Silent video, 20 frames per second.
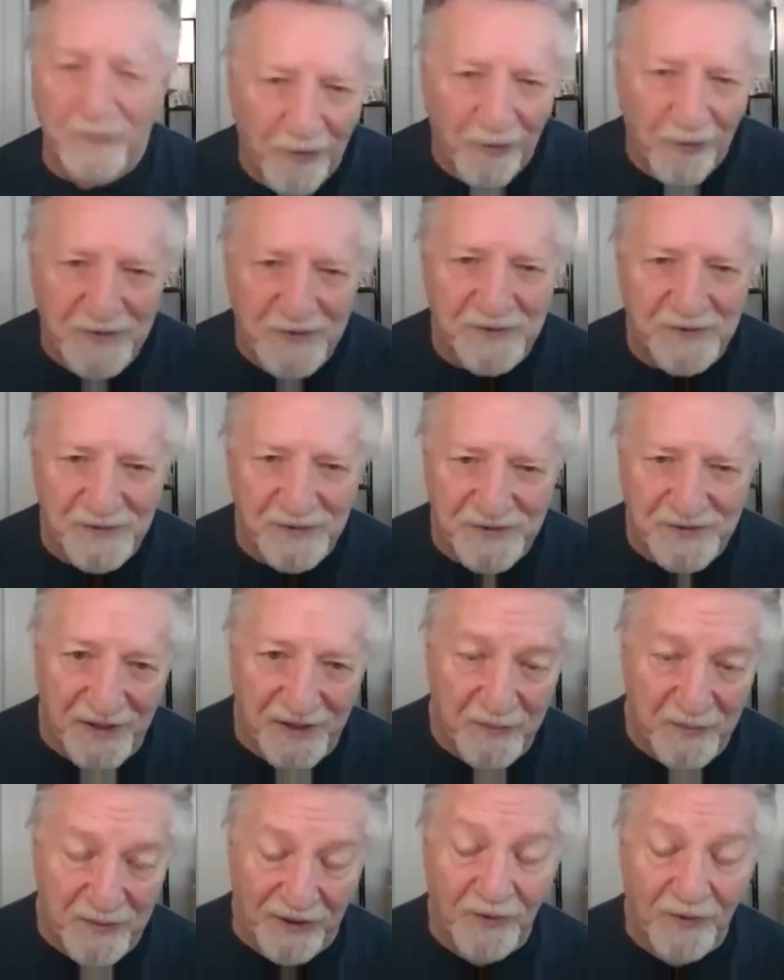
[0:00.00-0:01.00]
But looking
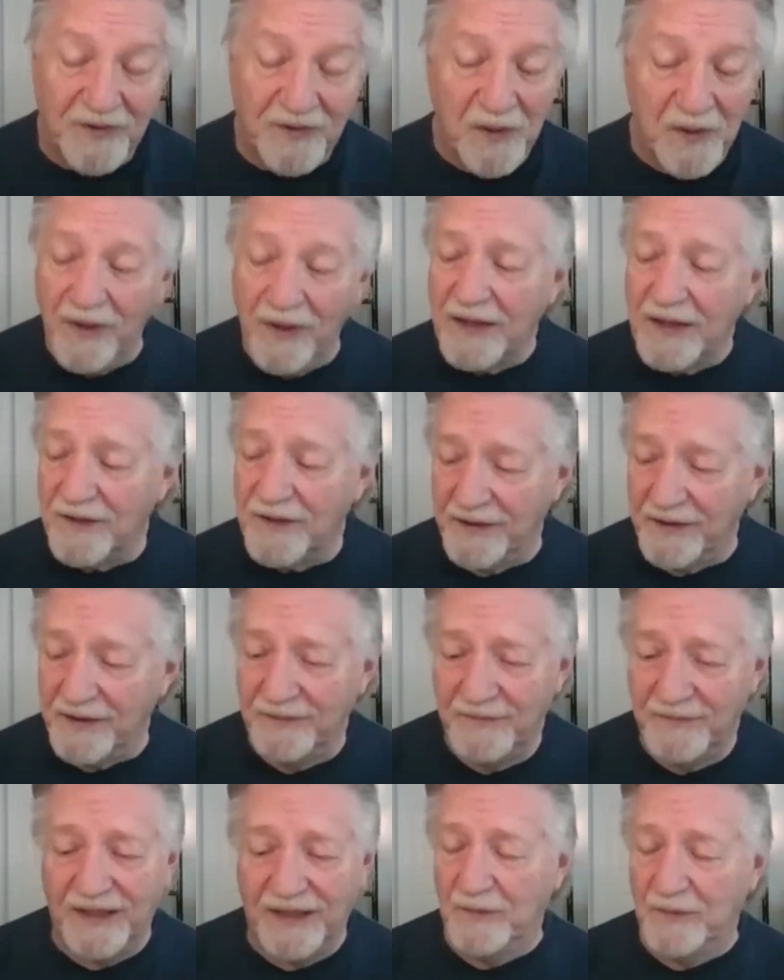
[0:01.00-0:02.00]
back on it, man, it was
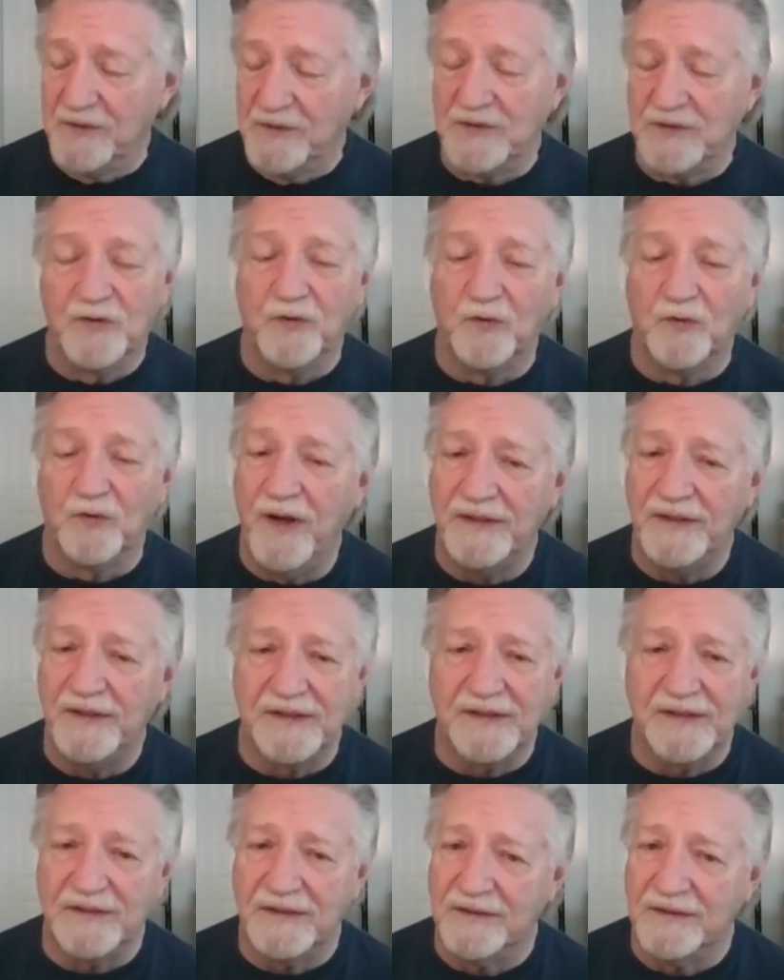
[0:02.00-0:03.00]
great, great
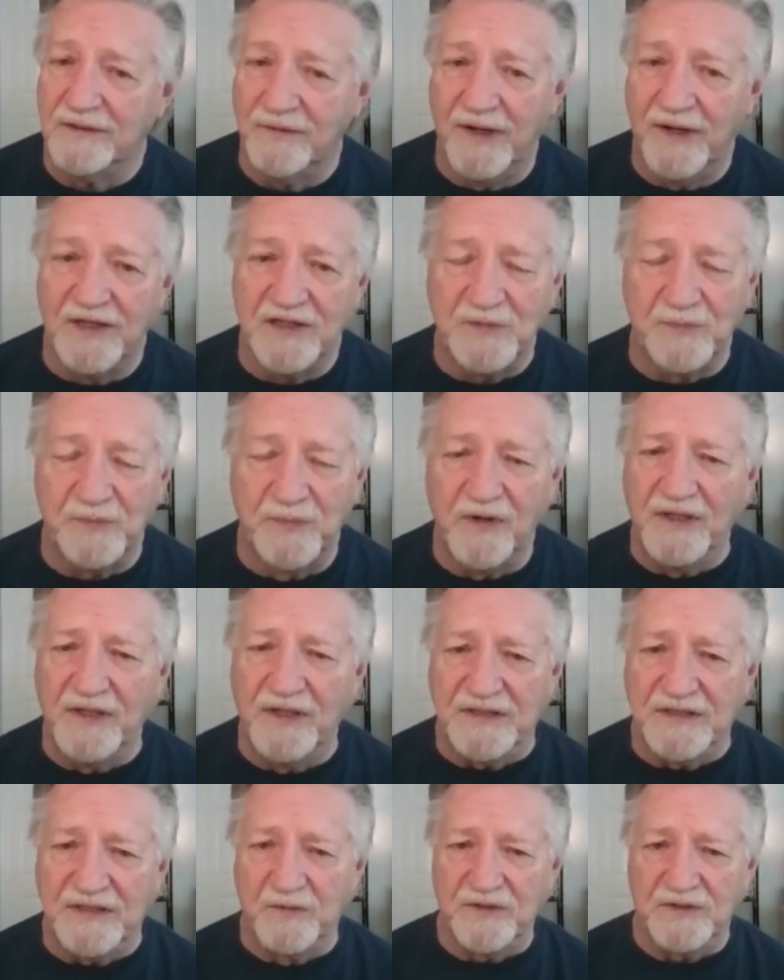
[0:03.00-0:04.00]
experience. It was, it was where
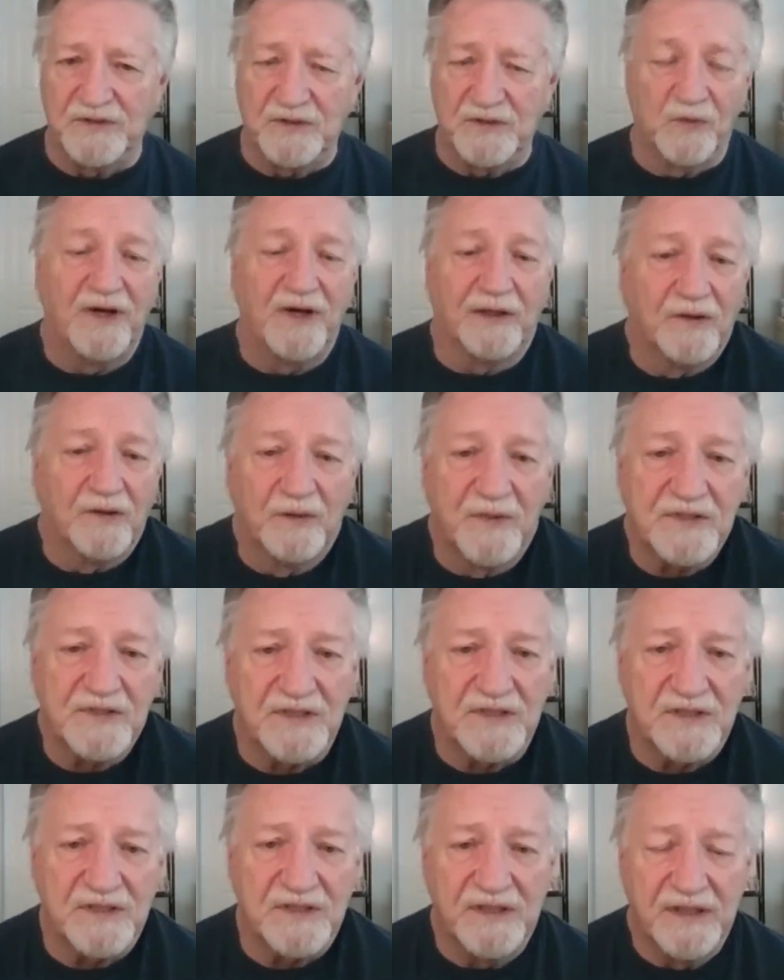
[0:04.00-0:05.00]
I learned the business.